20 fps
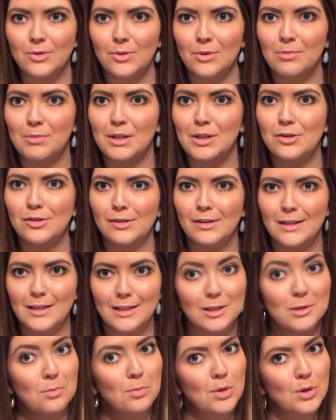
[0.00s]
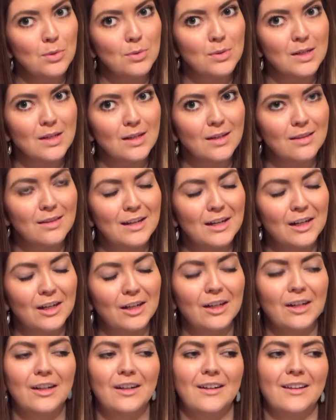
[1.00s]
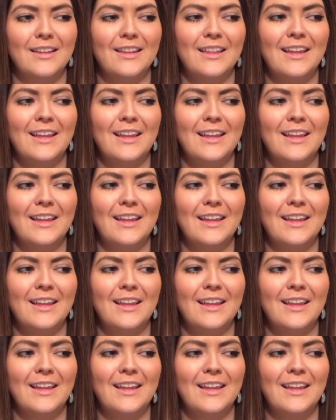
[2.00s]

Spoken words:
so I made sure to eat some protein in there.